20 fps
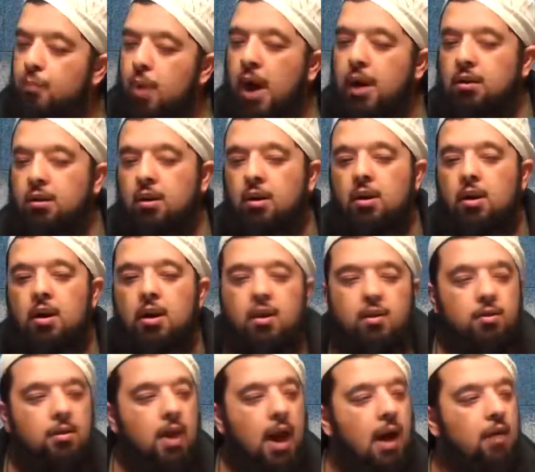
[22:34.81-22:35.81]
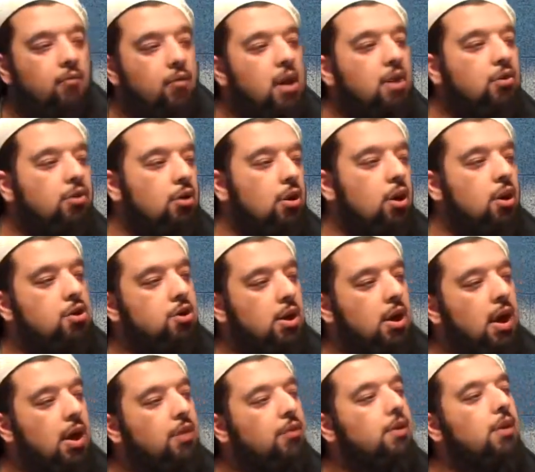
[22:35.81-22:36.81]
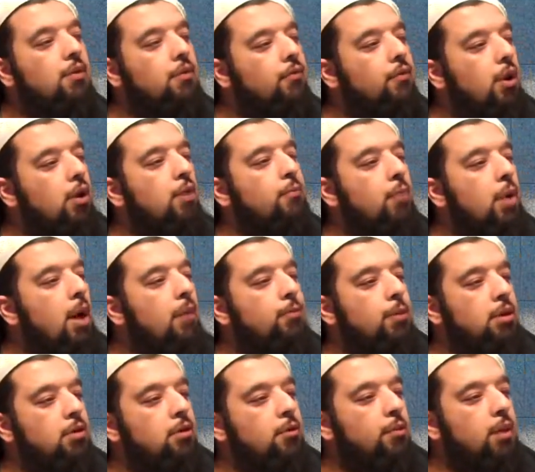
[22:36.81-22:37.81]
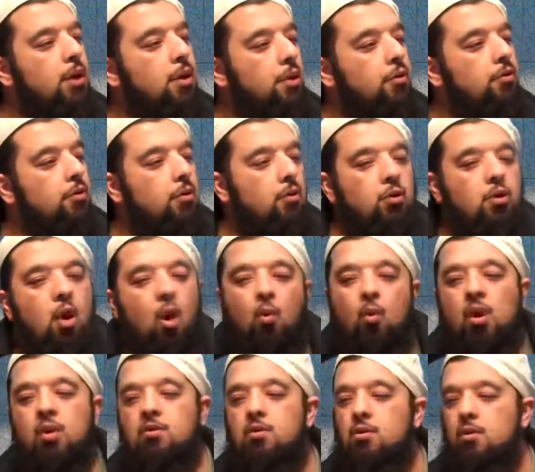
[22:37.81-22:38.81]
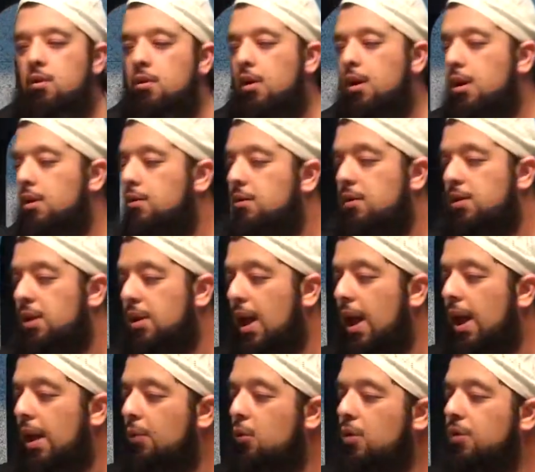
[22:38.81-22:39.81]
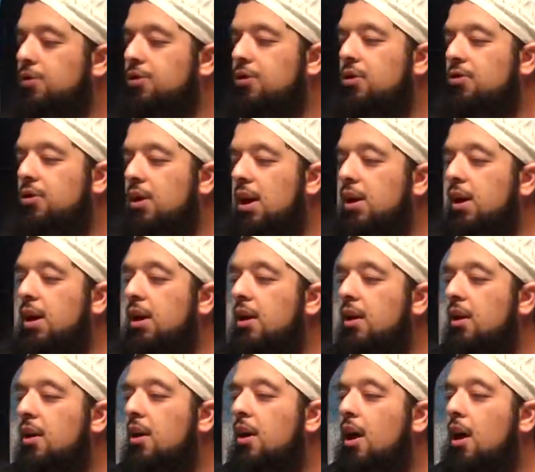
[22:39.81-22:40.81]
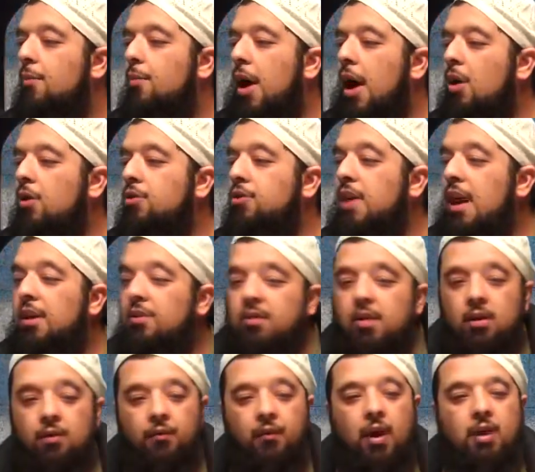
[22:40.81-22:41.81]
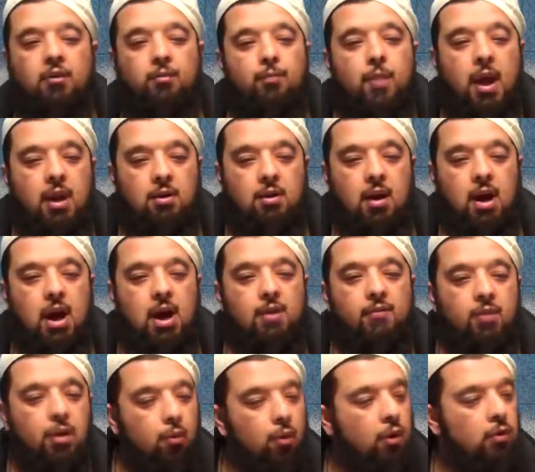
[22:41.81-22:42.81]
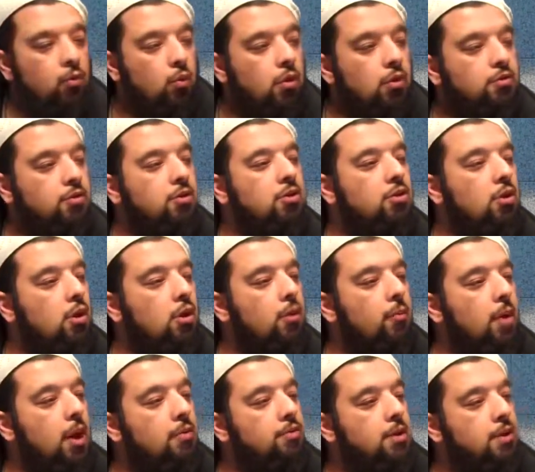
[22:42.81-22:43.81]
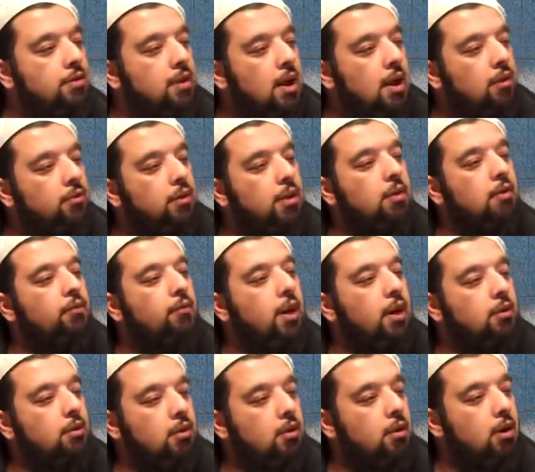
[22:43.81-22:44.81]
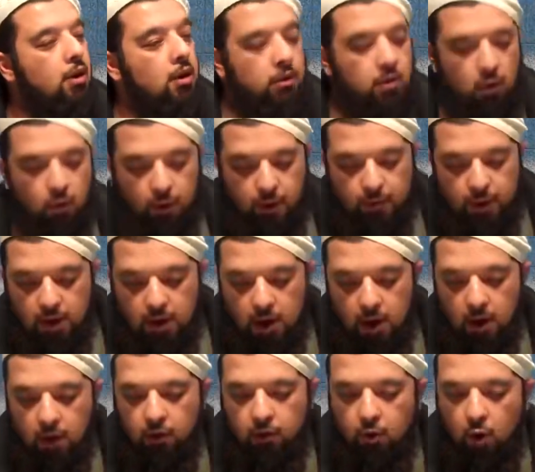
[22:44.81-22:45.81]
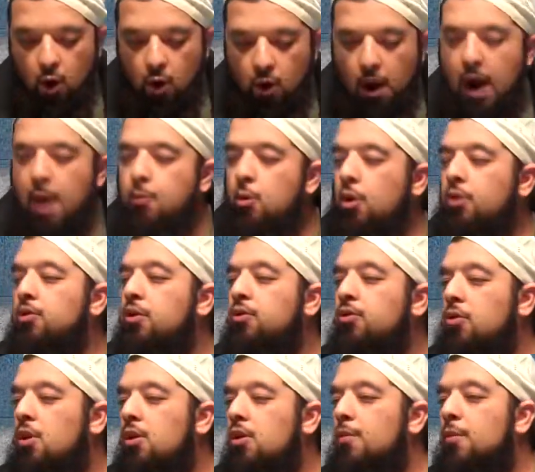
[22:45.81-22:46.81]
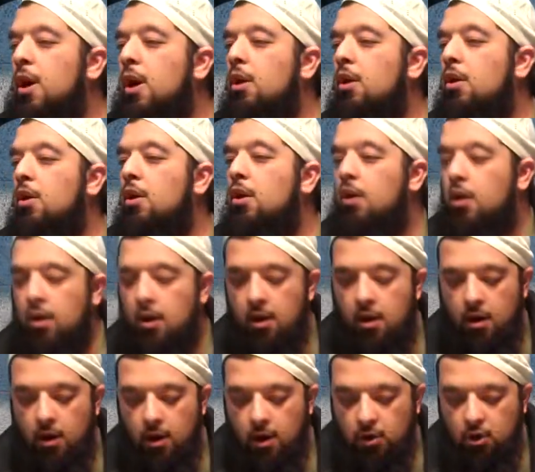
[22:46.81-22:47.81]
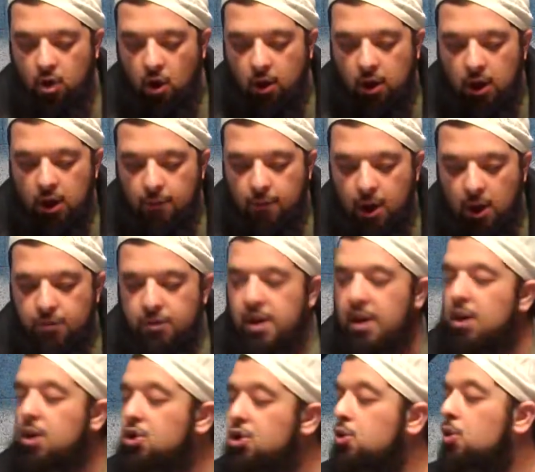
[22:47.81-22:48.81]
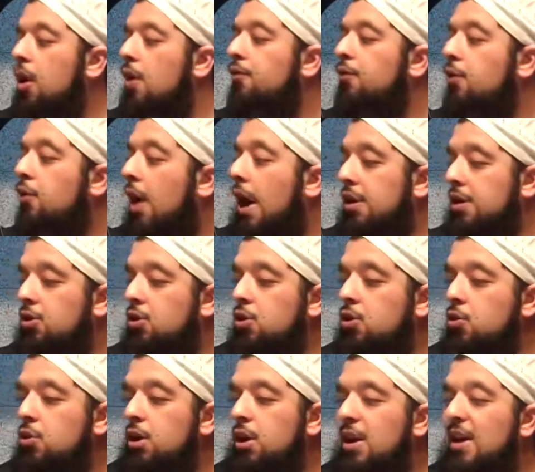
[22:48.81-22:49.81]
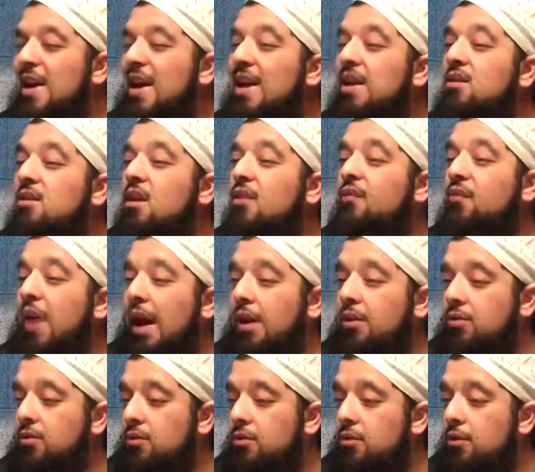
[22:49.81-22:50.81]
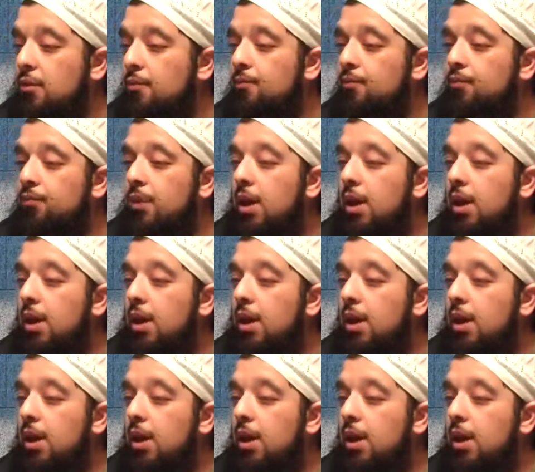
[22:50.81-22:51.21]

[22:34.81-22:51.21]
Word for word: But that research isn't very popular because no one today wants to study about things that affect men. Everyone wants to talk about the things that affect the women. So I'm going to start about uh, talking about the issue of gratitude, its effects.